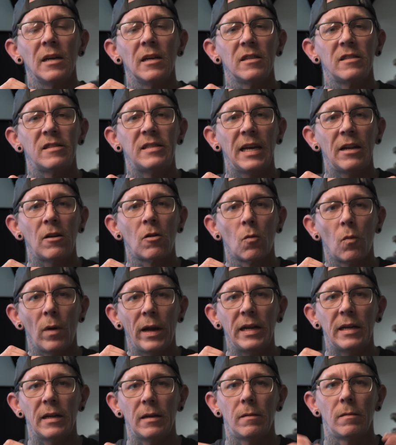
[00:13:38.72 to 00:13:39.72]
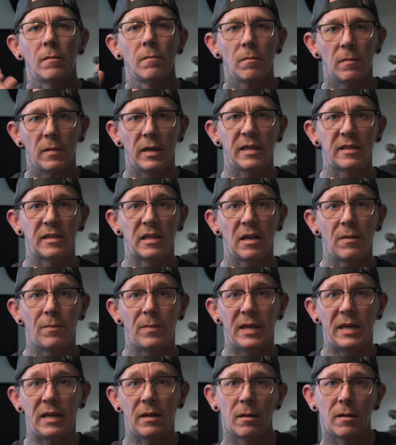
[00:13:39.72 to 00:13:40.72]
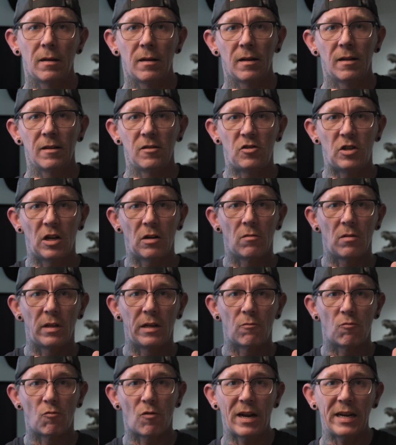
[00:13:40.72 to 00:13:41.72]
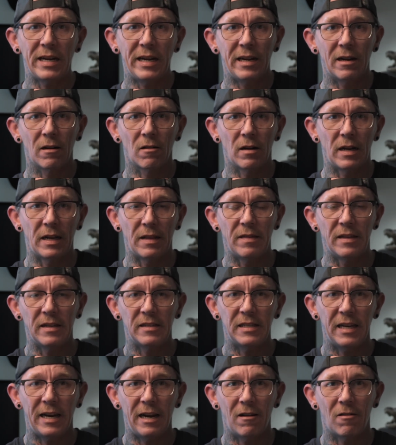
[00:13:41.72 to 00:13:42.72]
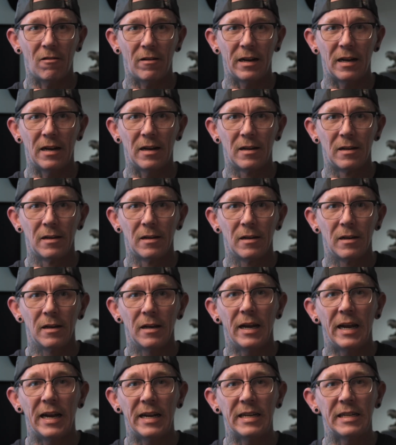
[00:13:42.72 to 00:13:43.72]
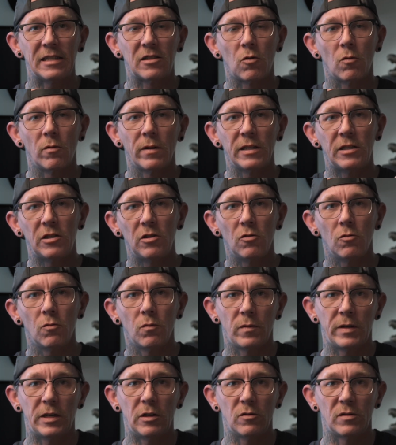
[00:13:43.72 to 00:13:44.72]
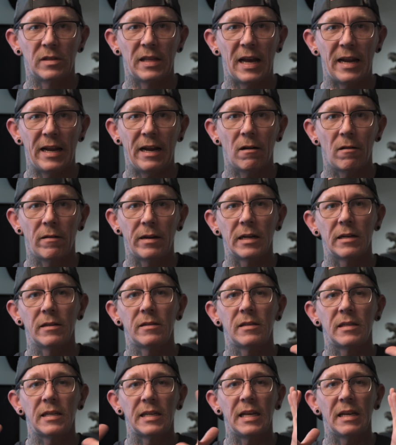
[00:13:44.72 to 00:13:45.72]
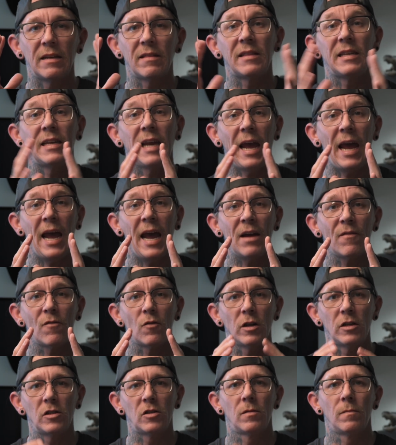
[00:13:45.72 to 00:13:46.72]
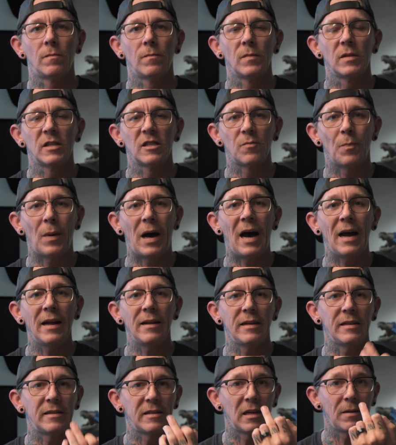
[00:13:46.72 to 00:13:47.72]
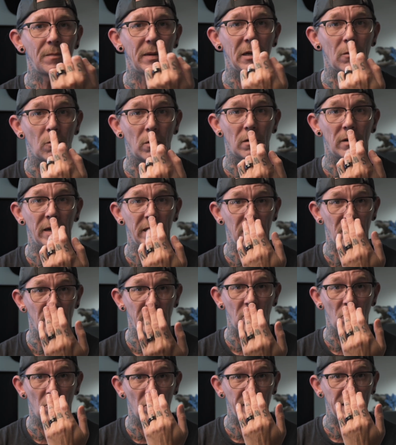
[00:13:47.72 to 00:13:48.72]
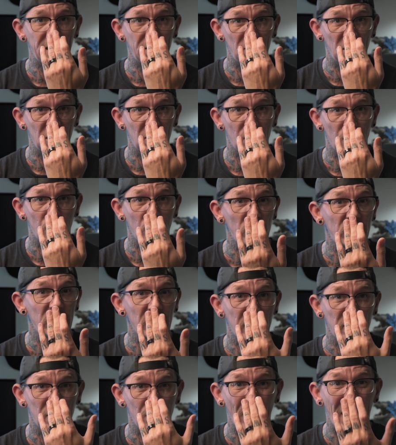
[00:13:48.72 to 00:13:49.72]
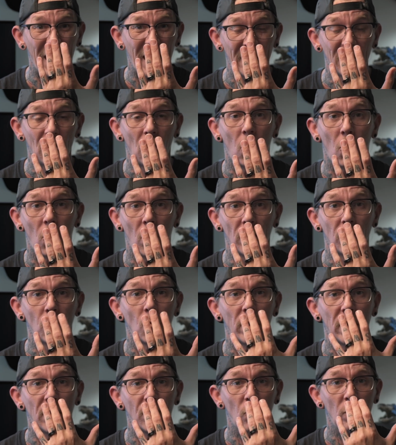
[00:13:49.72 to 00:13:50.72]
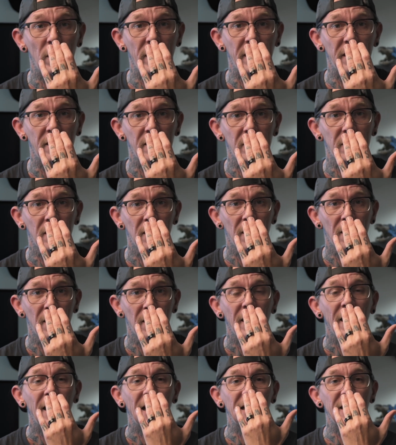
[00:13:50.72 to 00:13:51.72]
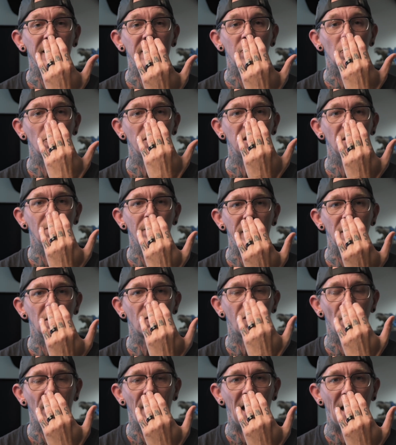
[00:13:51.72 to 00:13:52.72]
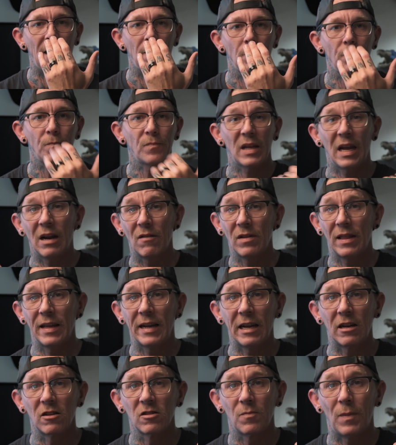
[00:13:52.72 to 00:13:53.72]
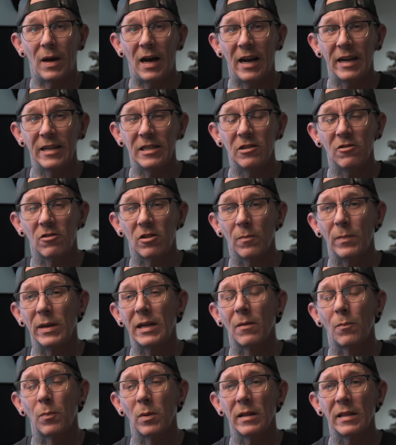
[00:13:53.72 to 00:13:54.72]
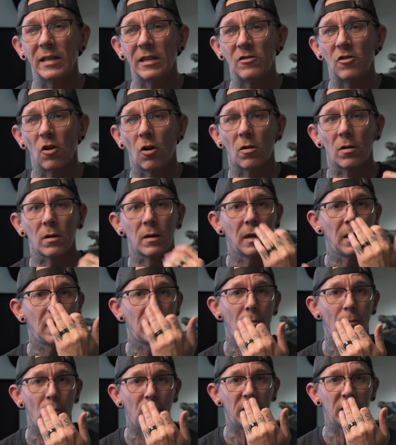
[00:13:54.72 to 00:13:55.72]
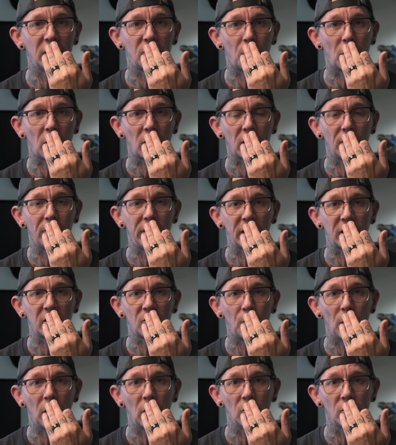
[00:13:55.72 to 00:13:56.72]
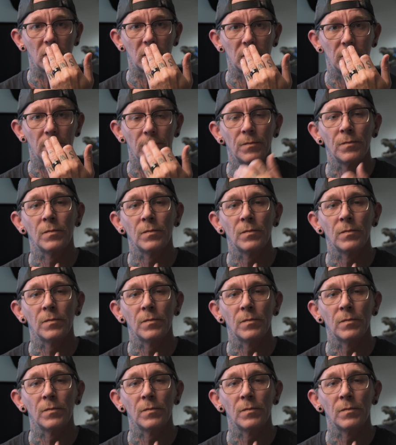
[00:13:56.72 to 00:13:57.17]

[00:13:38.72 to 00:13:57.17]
Center weighted is gonna be generally right here in this area, and it's going to use that area to get the average. Spot is gonna be where it literally just puts a spot on whatever it is, and it's going to meter for that. Everything else behind you could be completely dark, but this part could be exposed.